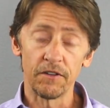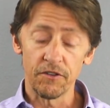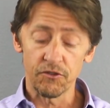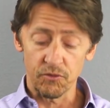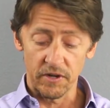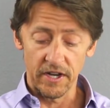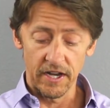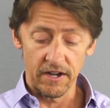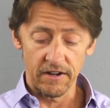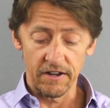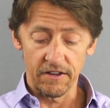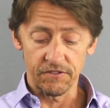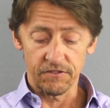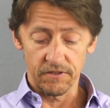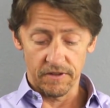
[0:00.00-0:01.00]
This one here
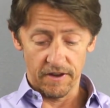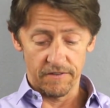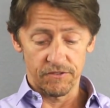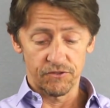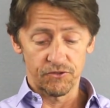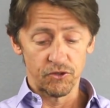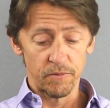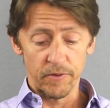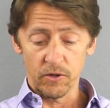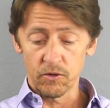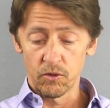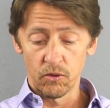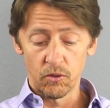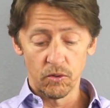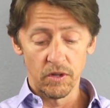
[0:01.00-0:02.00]
is a super
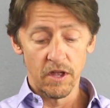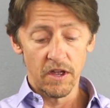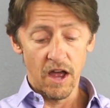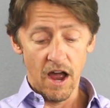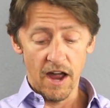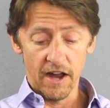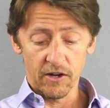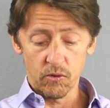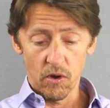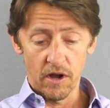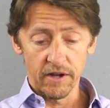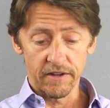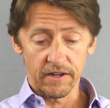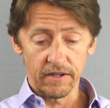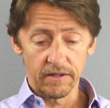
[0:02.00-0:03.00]
cool, high
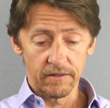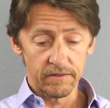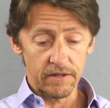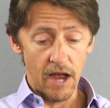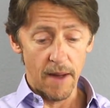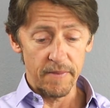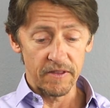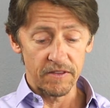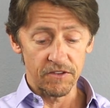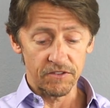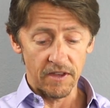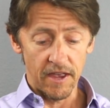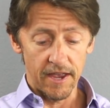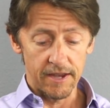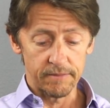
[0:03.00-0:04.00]
quality copy of this
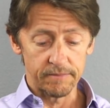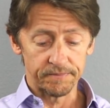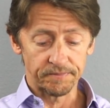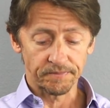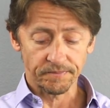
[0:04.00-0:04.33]
game.